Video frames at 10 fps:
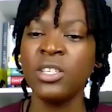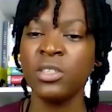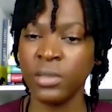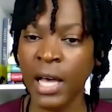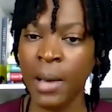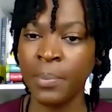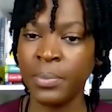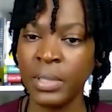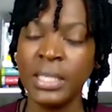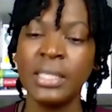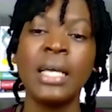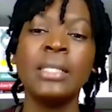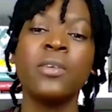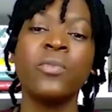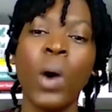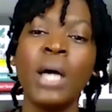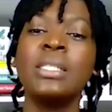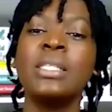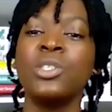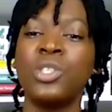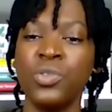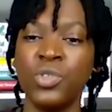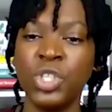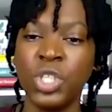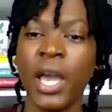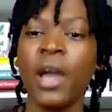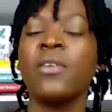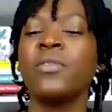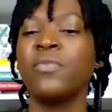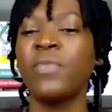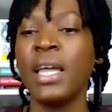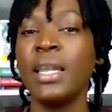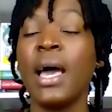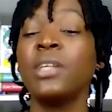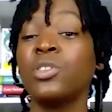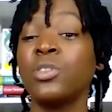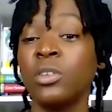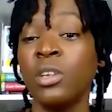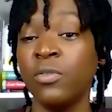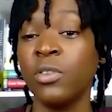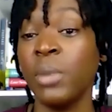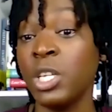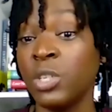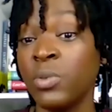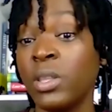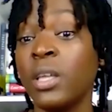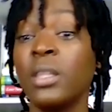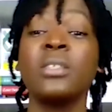your lap in the sense of wanting to share financial information with others,